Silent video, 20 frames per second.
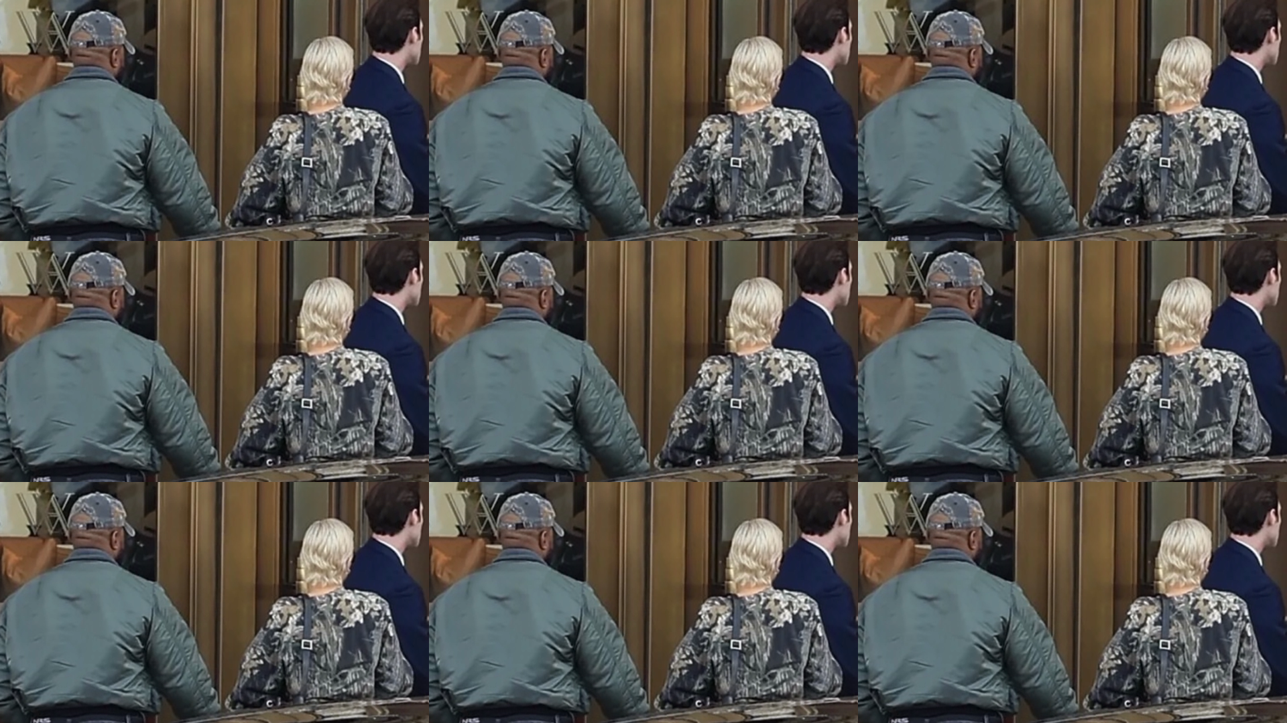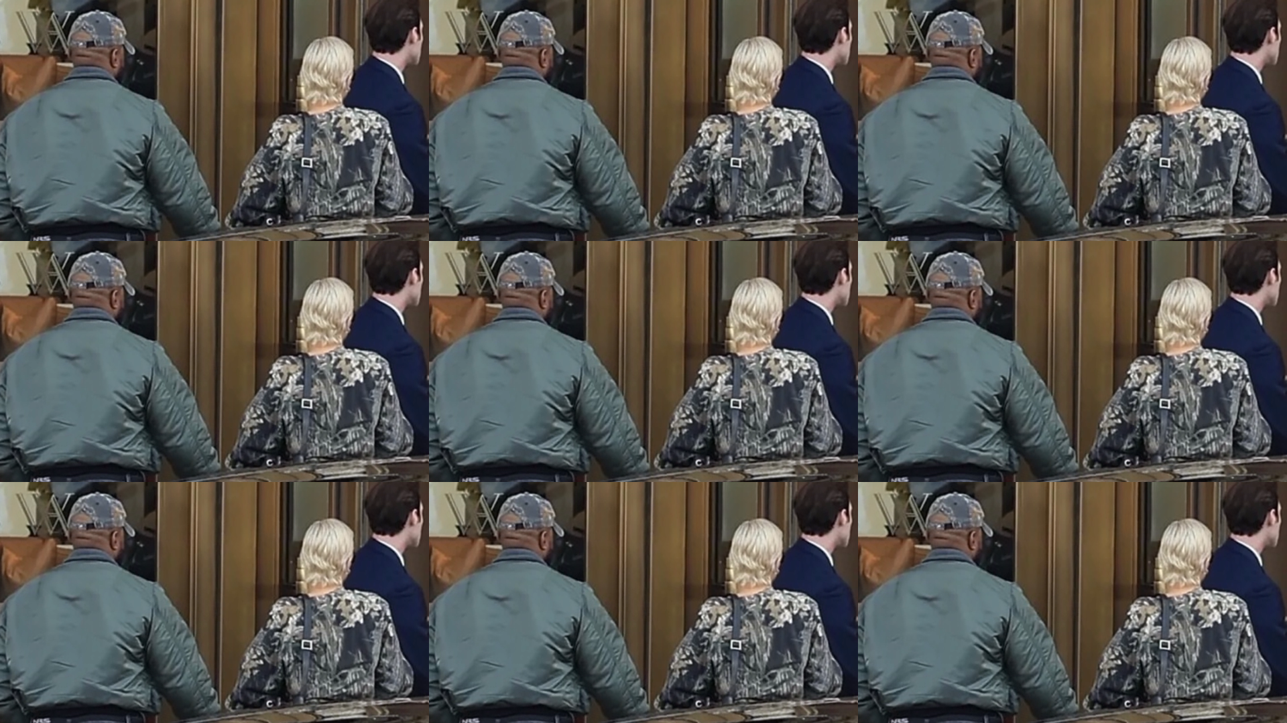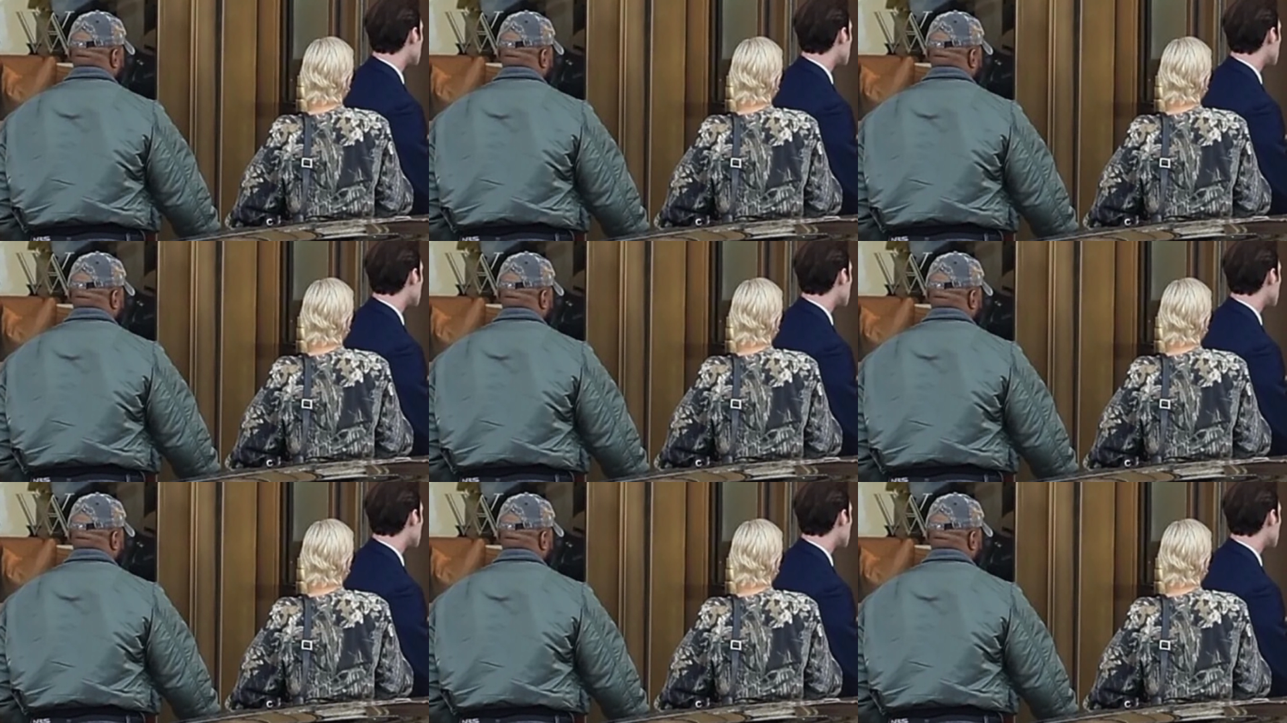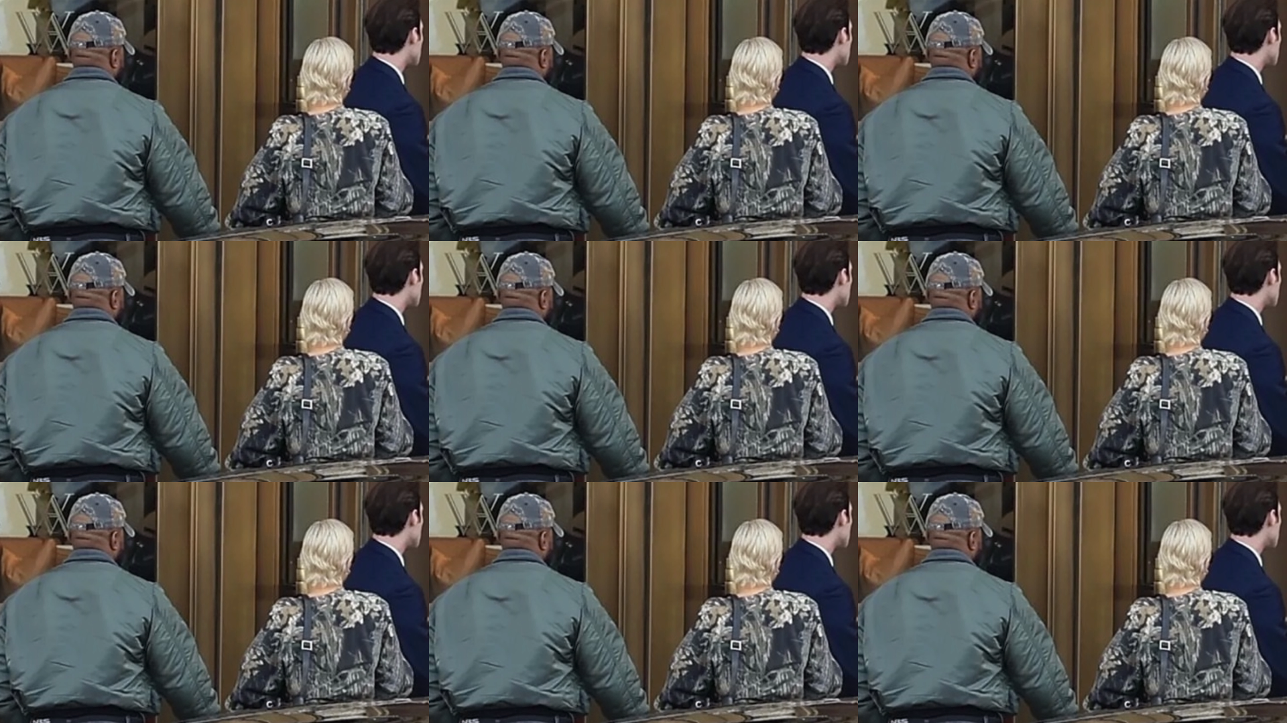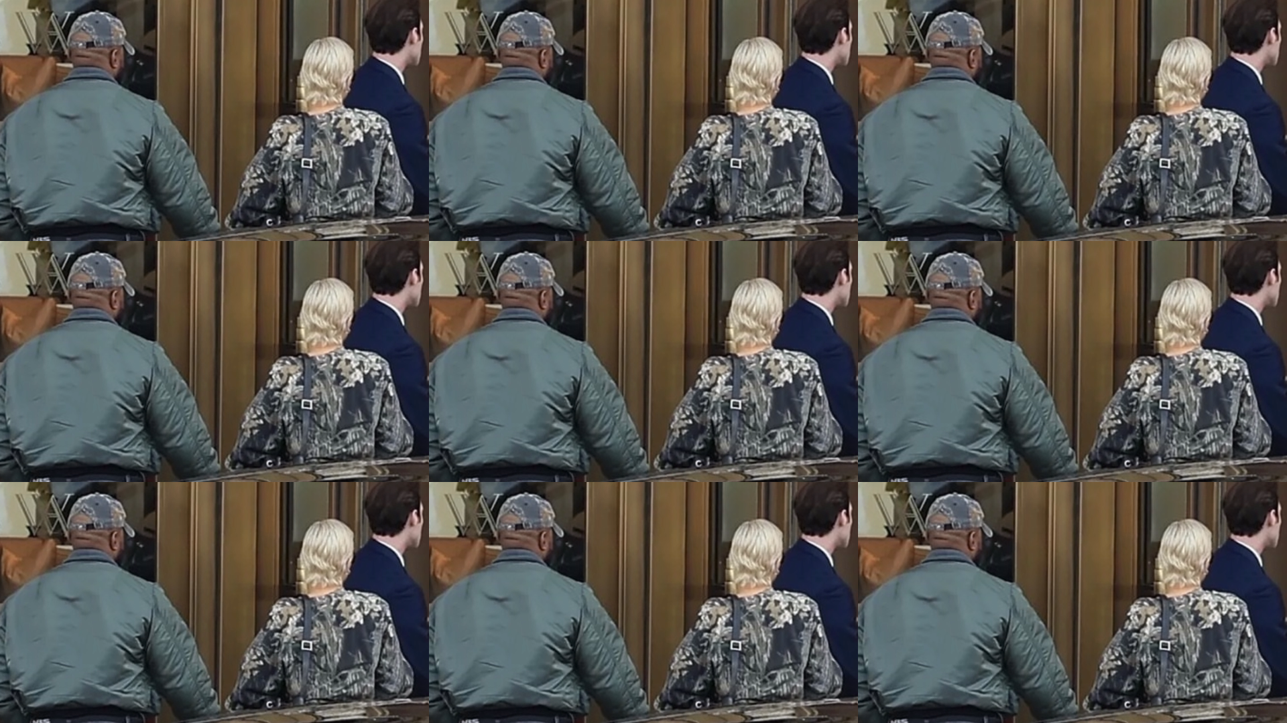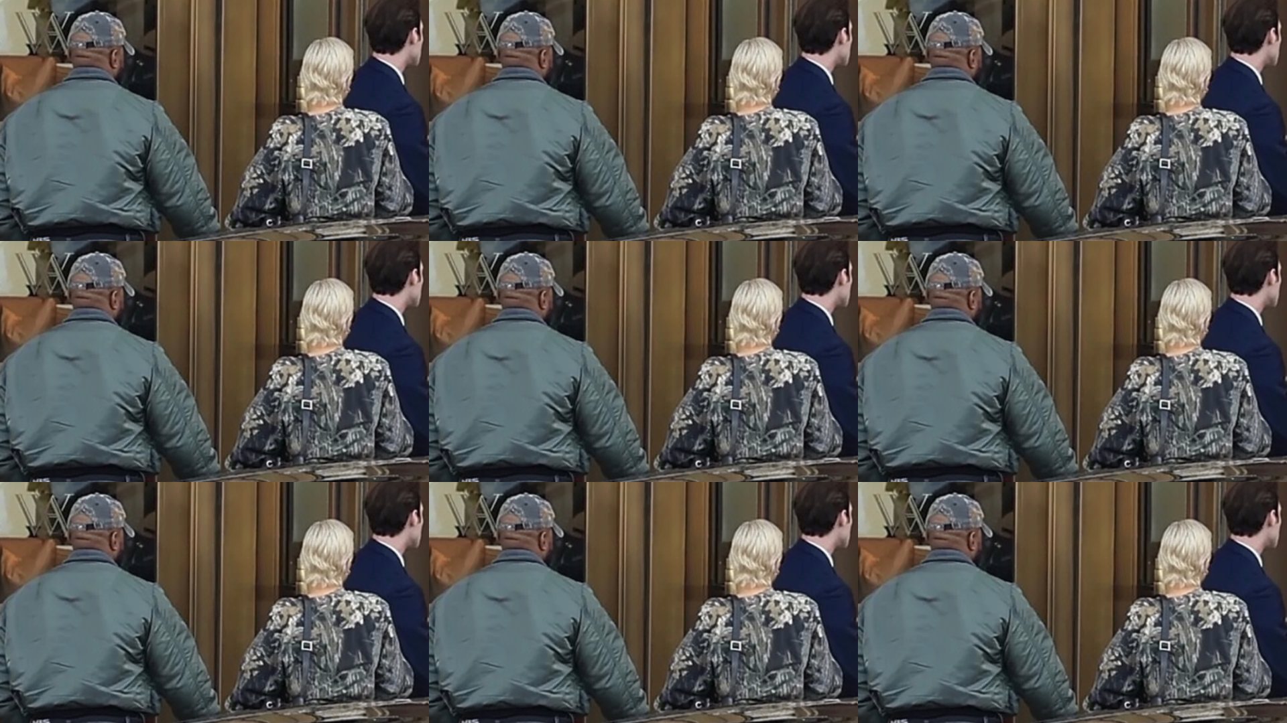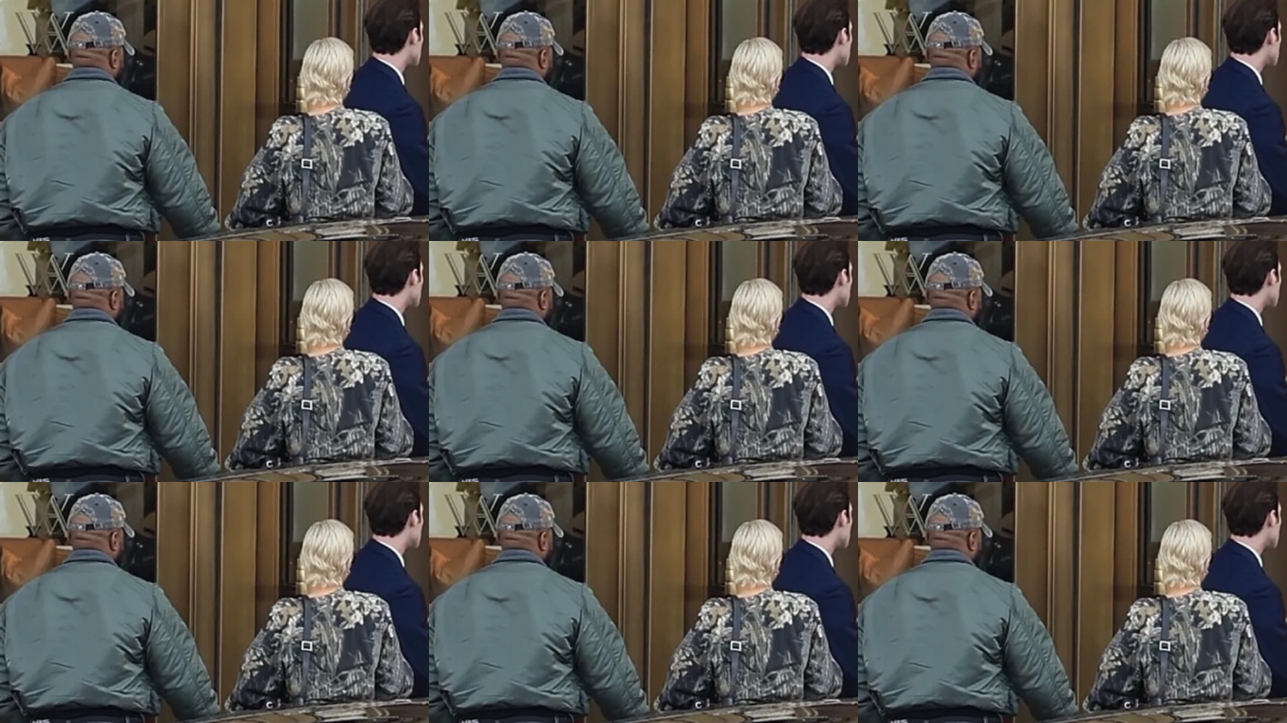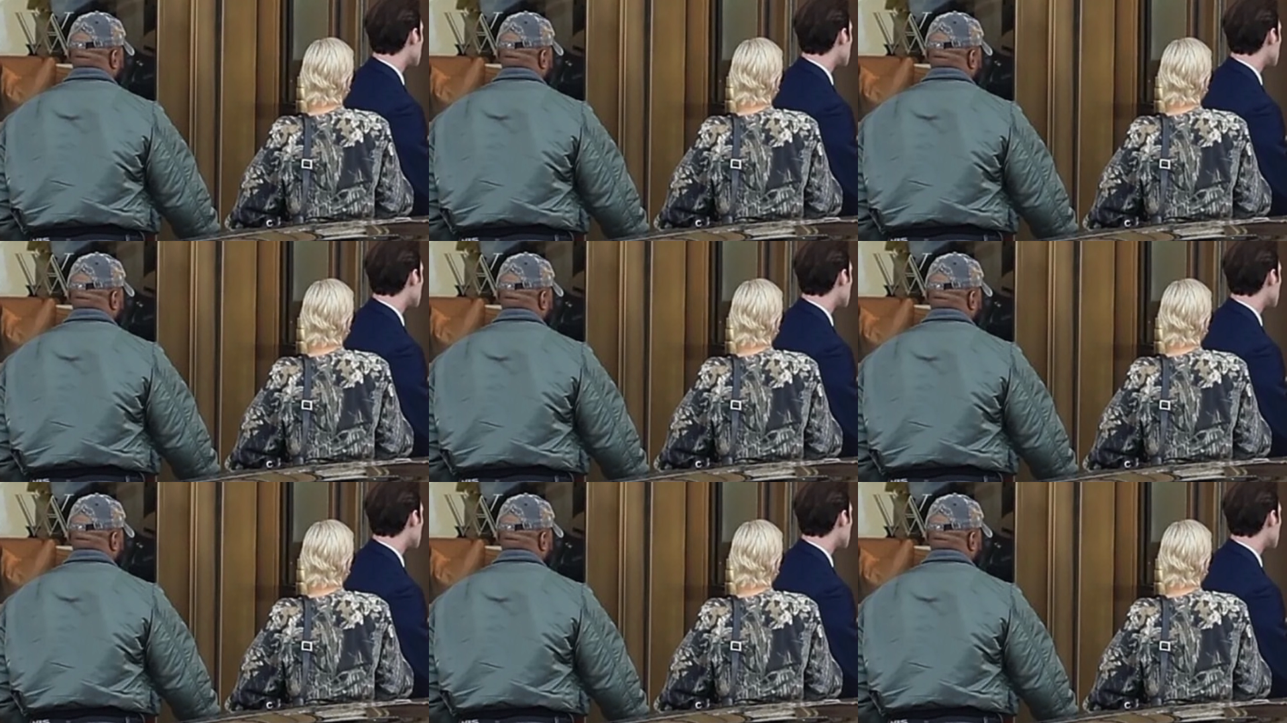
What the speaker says: Nobody's mouth can be seen.